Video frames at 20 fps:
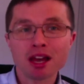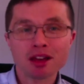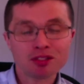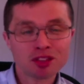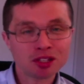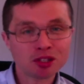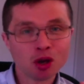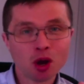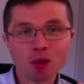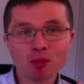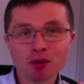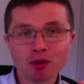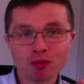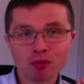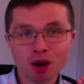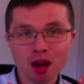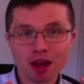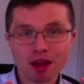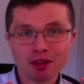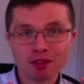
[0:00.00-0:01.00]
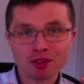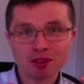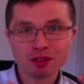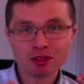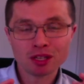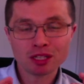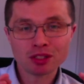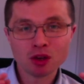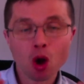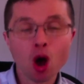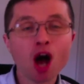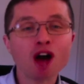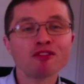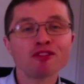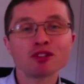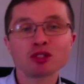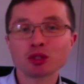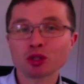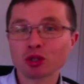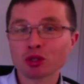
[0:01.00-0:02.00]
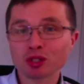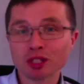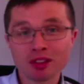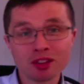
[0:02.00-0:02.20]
these officers in